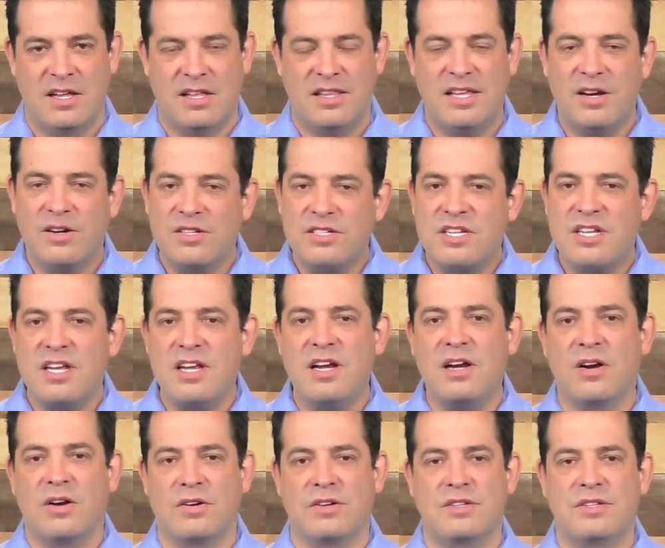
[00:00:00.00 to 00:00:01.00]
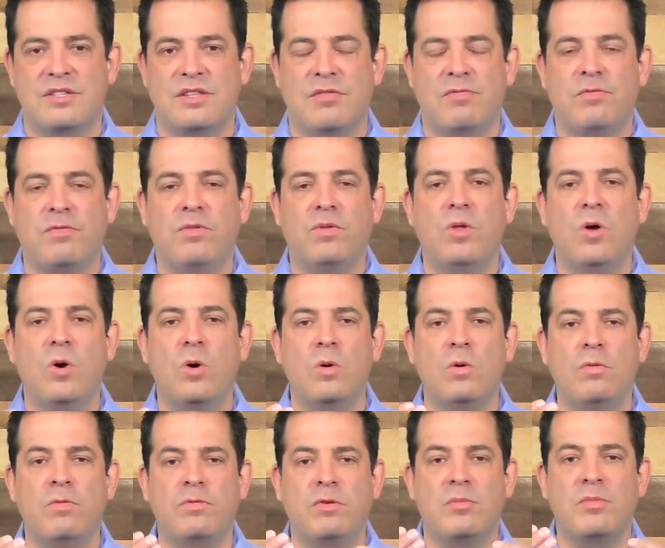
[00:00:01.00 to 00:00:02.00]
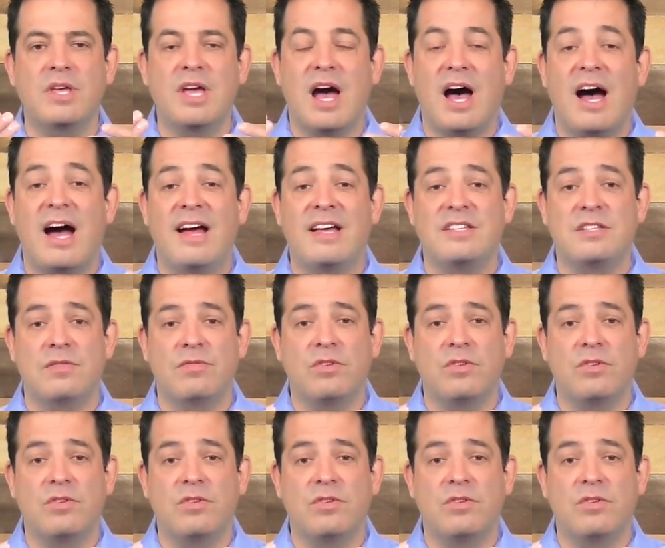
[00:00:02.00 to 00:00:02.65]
They're tears that flow from the eyes